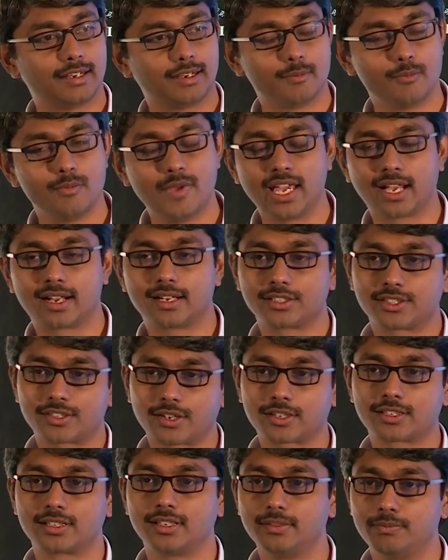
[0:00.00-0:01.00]
make a
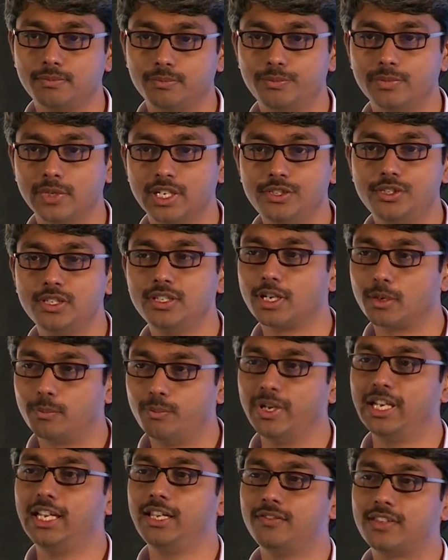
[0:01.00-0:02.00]
structural engineer
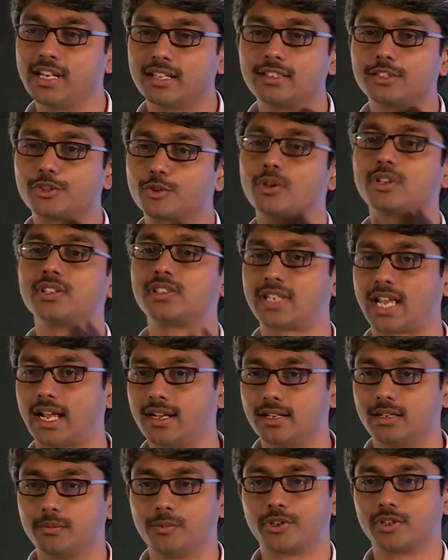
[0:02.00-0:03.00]
believe that it's going to stand it,